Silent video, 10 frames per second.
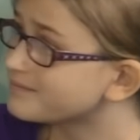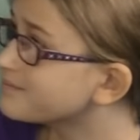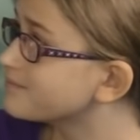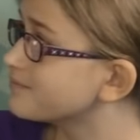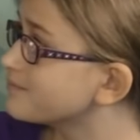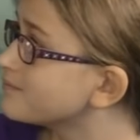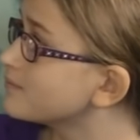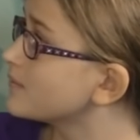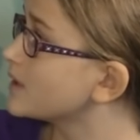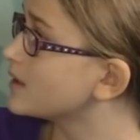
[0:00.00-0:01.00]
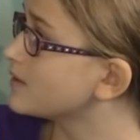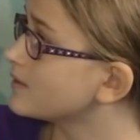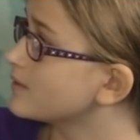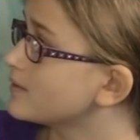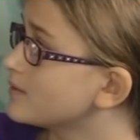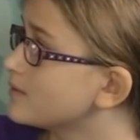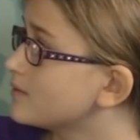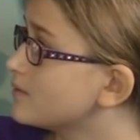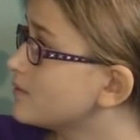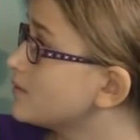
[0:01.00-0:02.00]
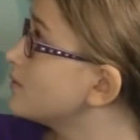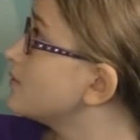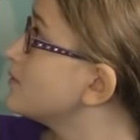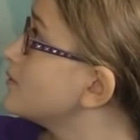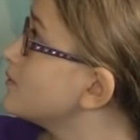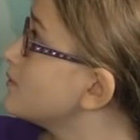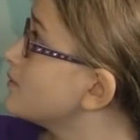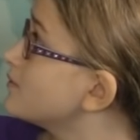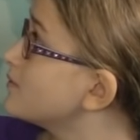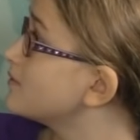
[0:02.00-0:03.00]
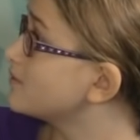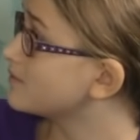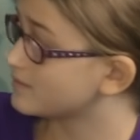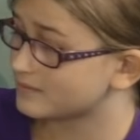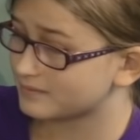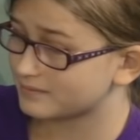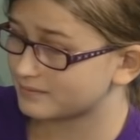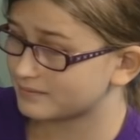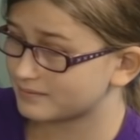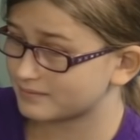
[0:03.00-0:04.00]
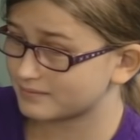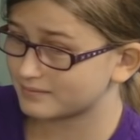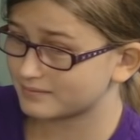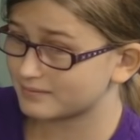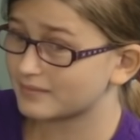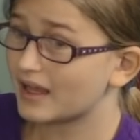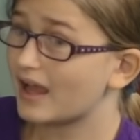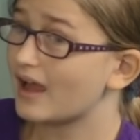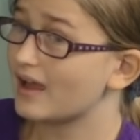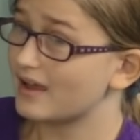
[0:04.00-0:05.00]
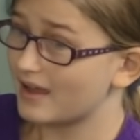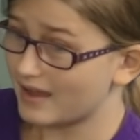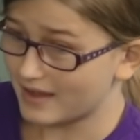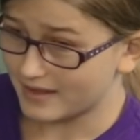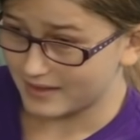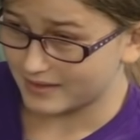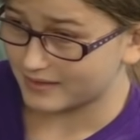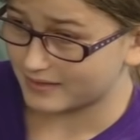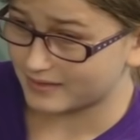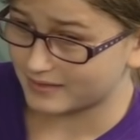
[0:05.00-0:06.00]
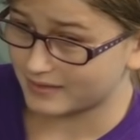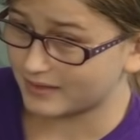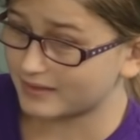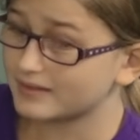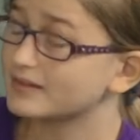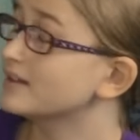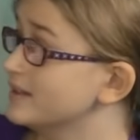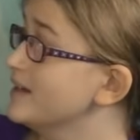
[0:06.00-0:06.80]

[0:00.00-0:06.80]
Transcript: No words are spoken by the person on screen.